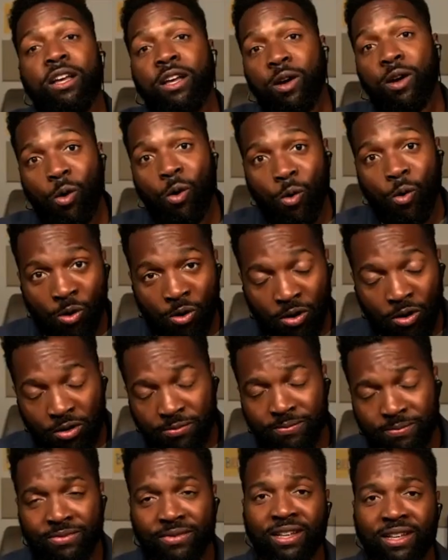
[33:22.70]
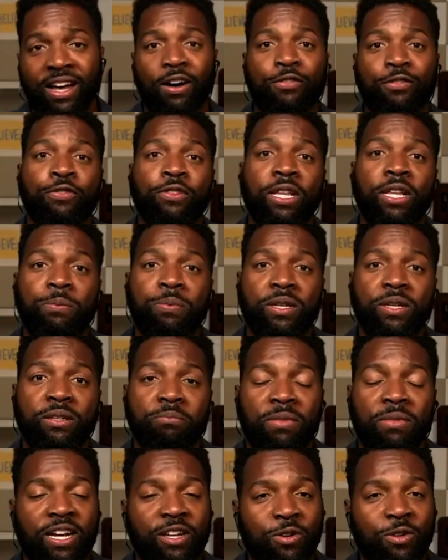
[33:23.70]
Or I'll flip it,
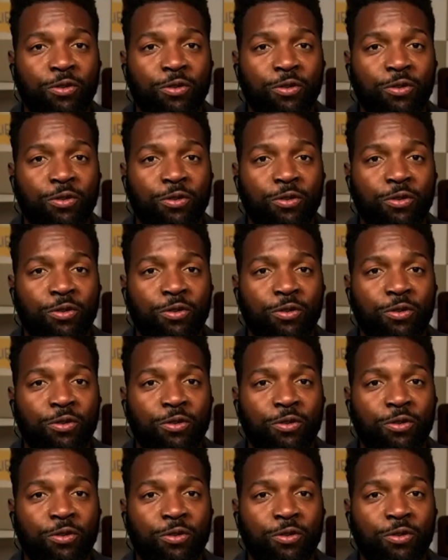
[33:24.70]
make an old